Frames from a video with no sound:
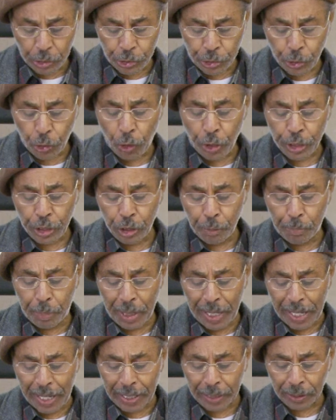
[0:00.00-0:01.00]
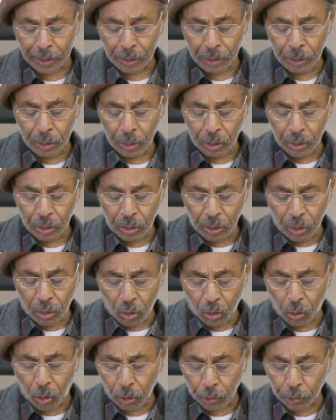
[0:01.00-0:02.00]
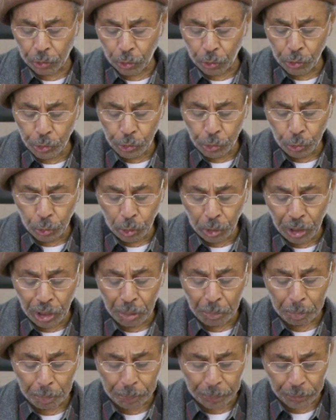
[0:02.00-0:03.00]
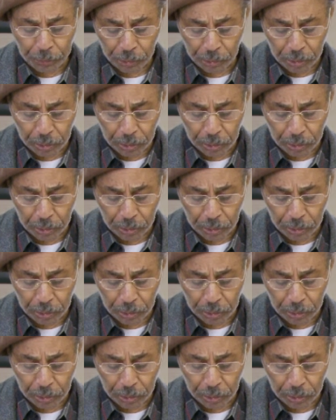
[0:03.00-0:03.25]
Join the band, although you limp.